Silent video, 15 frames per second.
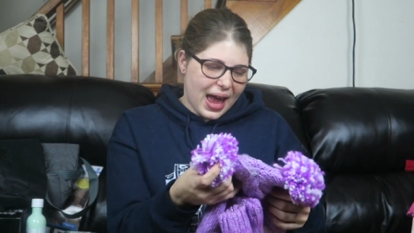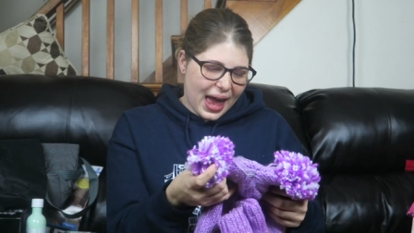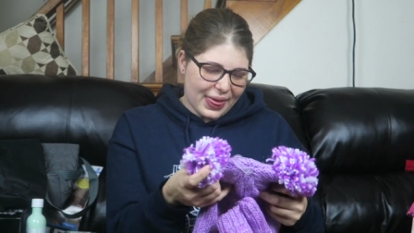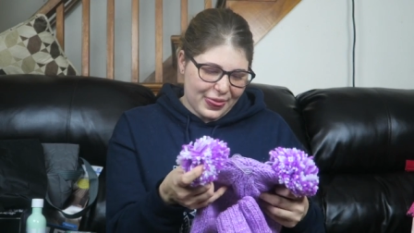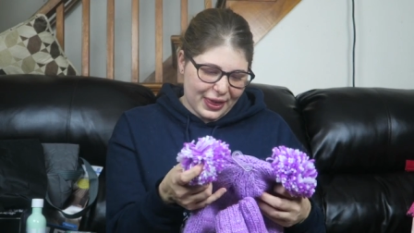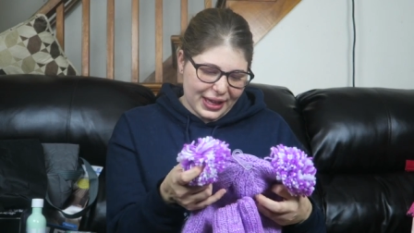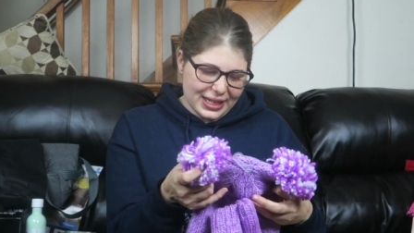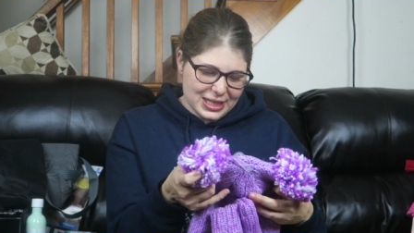I
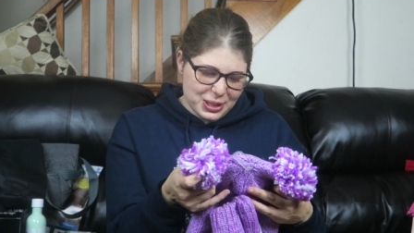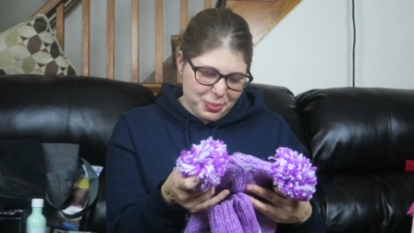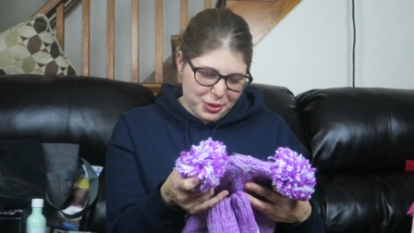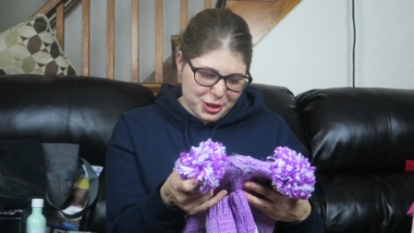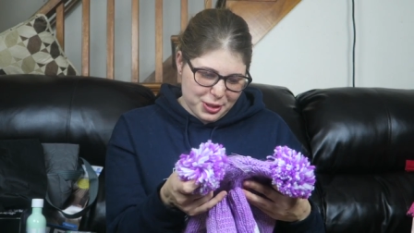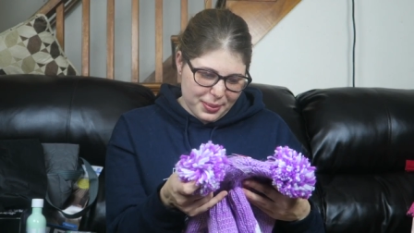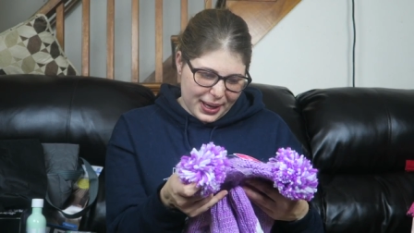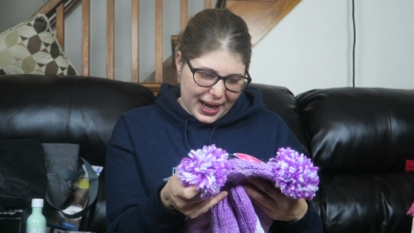think it's
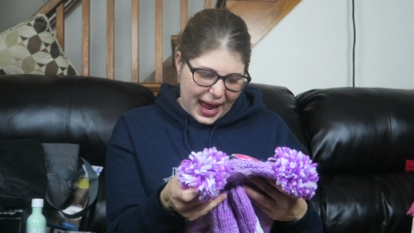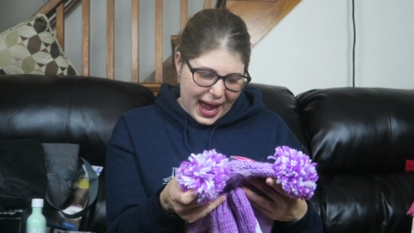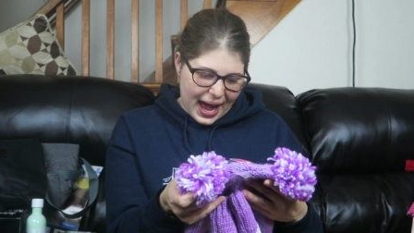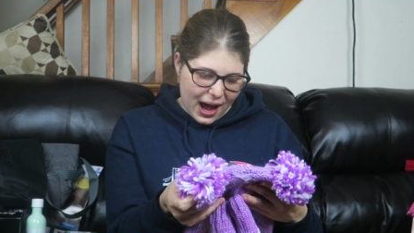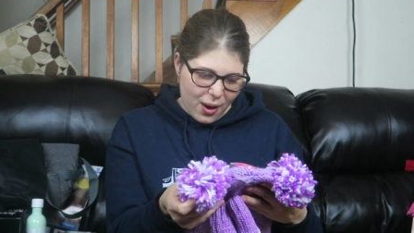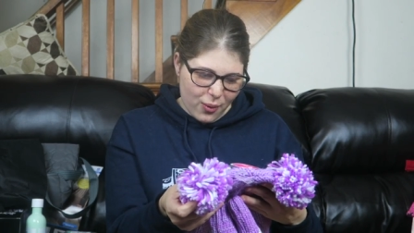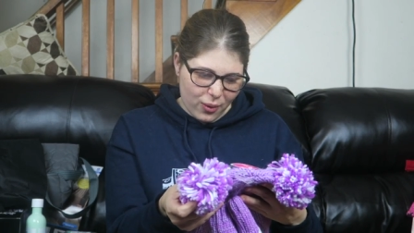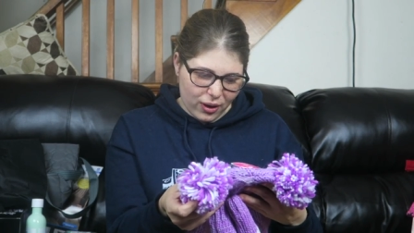supposed to be an
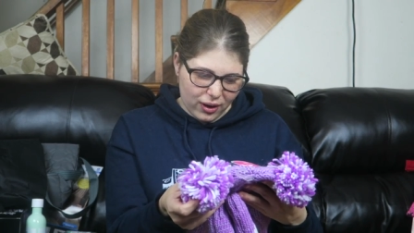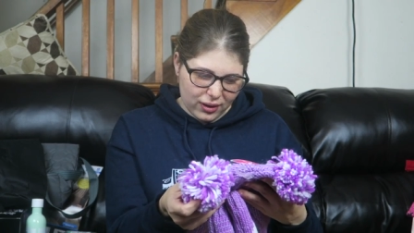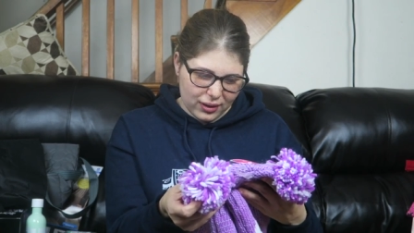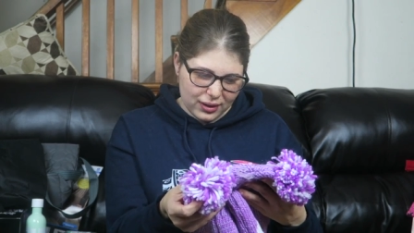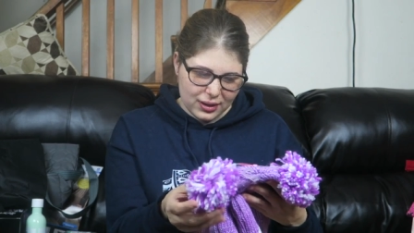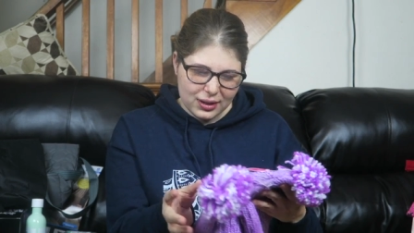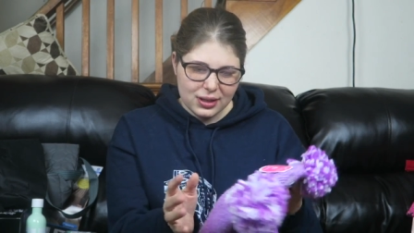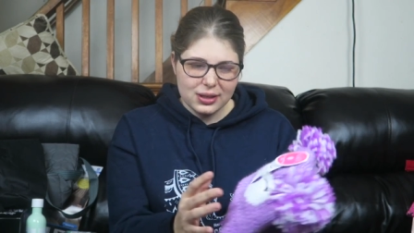owl
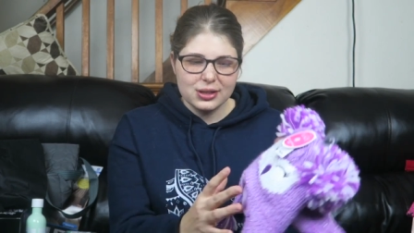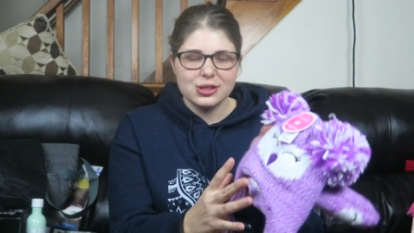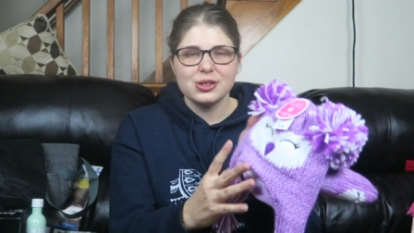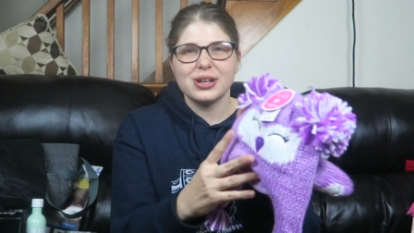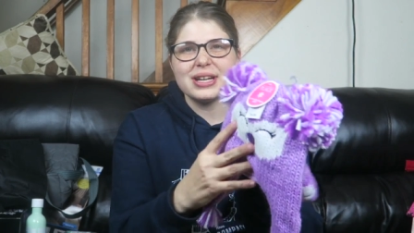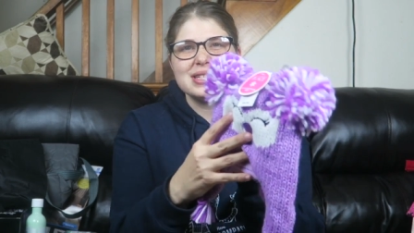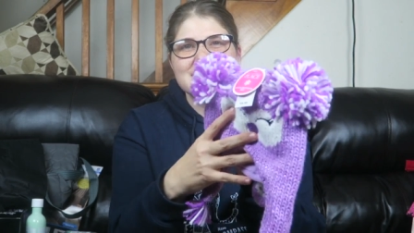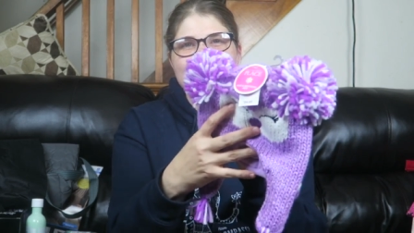
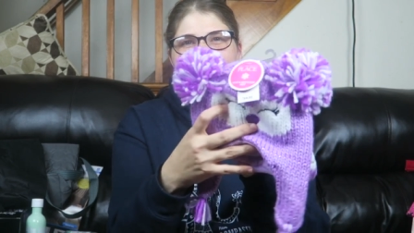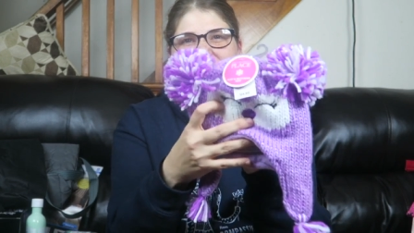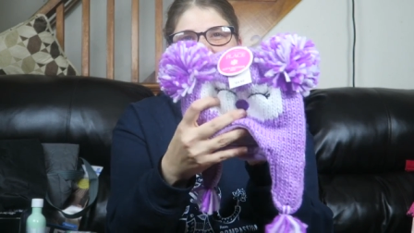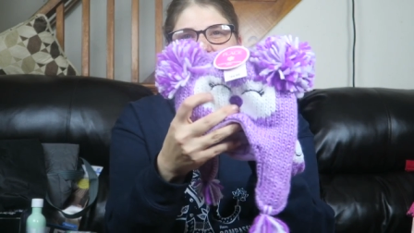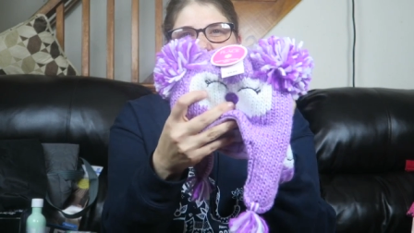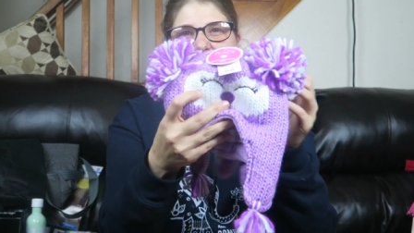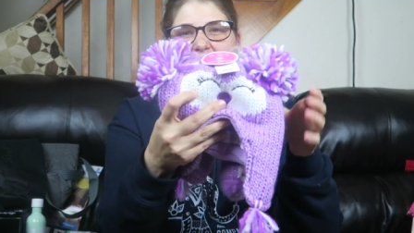do you guys think that's an